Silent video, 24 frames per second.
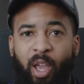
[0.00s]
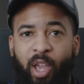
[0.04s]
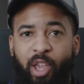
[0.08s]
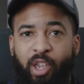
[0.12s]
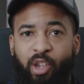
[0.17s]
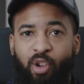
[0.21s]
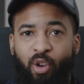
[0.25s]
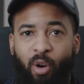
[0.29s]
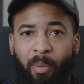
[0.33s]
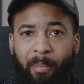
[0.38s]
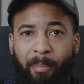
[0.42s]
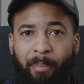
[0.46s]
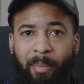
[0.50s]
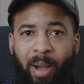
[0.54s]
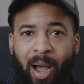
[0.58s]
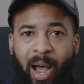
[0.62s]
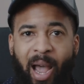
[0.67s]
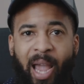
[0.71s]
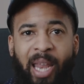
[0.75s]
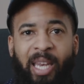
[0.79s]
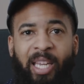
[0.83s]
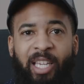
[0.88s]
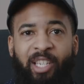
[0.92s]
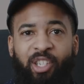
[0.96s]
your
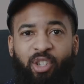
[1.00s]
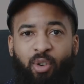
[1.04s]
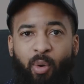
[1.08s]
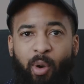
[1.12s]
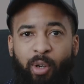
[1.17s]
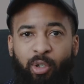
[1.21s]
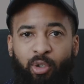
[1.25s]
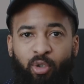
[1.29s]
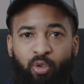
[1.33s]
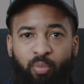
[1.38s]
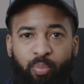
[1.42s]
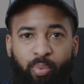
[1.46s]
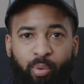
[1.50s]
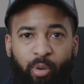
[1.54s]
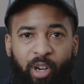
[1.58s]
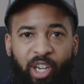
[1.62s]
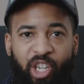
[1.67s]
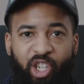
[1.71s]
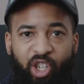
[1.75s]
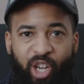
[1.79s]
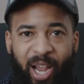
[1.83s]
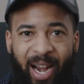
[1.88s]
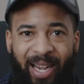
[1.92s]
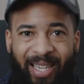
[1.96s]
mind is going to
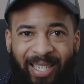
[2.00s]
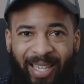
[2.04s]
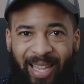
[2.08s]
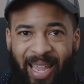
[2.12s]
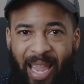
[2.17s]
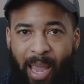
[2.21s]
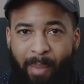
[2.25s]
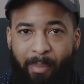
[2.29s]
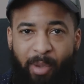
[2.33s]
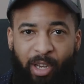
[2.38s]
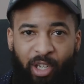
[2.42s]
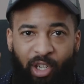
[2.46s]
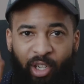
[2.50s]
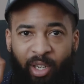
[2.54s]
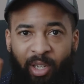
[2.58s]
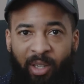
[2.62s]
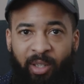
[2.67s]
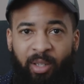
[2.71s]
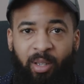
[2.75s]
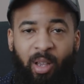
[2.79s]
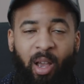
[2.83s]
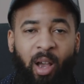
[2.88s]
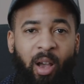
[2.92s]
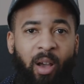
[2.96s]
project
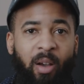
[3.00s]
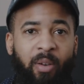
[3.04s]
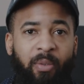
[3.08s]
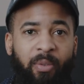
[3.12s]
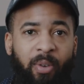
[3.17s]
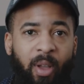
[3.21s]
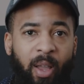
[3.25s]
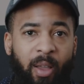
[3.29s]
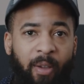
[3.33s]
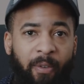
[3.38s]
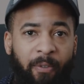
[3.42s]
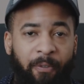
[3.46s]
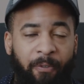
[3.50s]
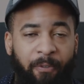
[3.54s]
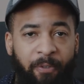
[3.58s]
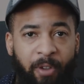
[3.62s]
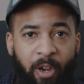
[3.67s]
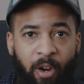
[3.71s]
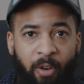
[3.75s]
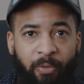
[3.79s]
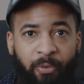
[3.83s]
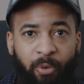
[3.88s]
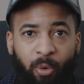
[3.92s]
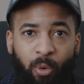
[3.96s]
images of
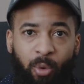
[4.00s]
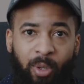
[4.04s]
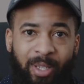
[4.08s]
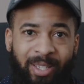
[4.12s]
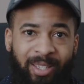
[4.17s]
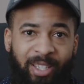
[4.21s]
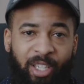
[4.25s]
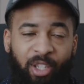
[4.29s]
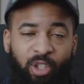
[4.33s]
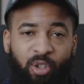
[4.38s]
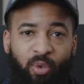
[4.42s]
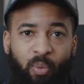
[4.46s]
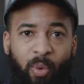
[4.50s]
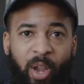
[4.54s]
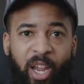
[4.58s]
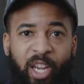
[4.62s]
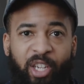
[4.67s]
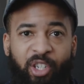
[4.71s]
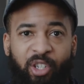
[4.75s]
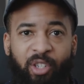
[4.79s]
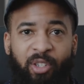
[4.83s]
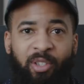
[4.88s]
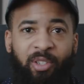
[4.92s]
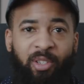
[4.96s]
fearful
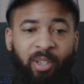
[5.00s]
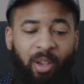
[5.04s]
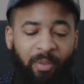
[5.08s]
situations,